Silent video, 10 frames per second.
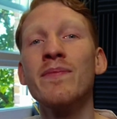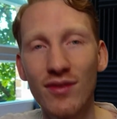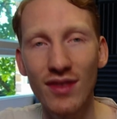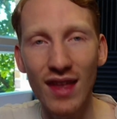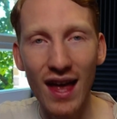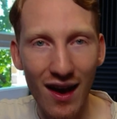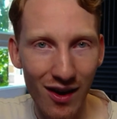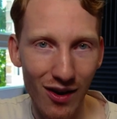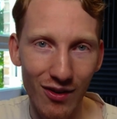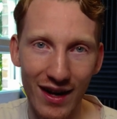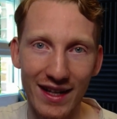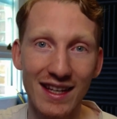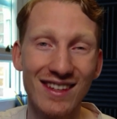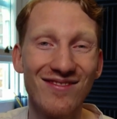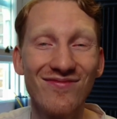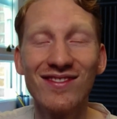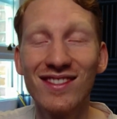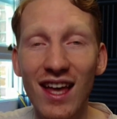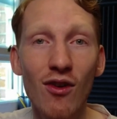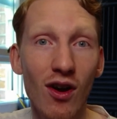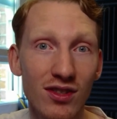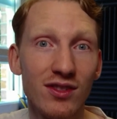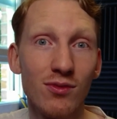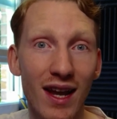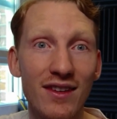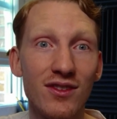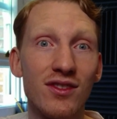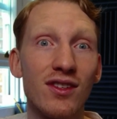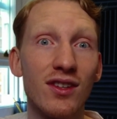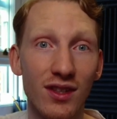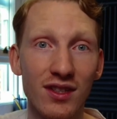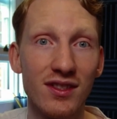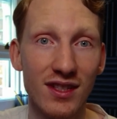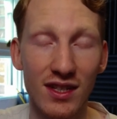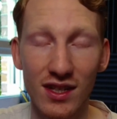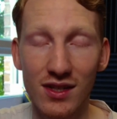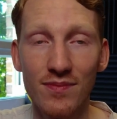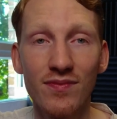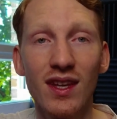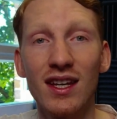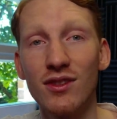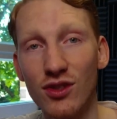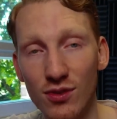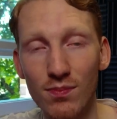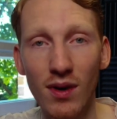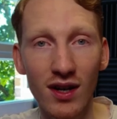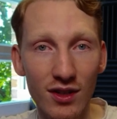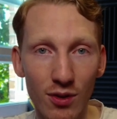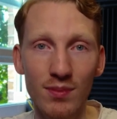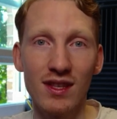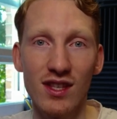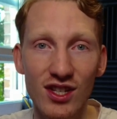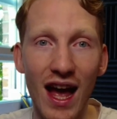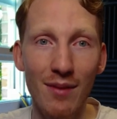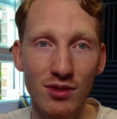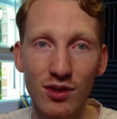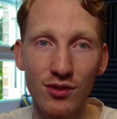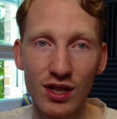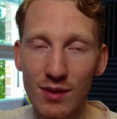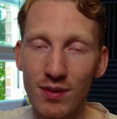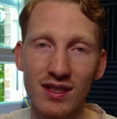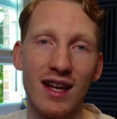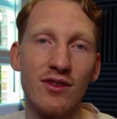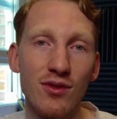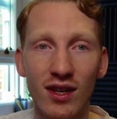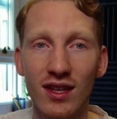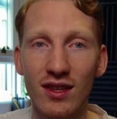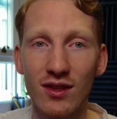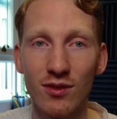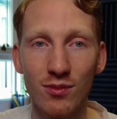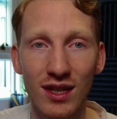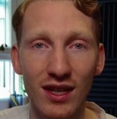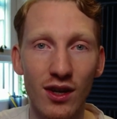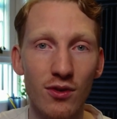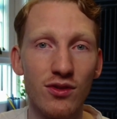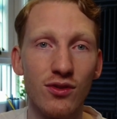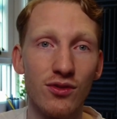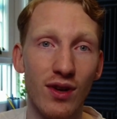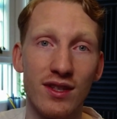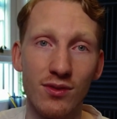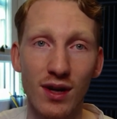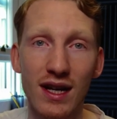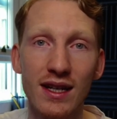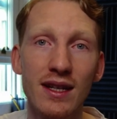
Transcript: If there are any, there are still lenders that can consider you. It just might not be the absolute cheapest lender in the market that we can go to straight away.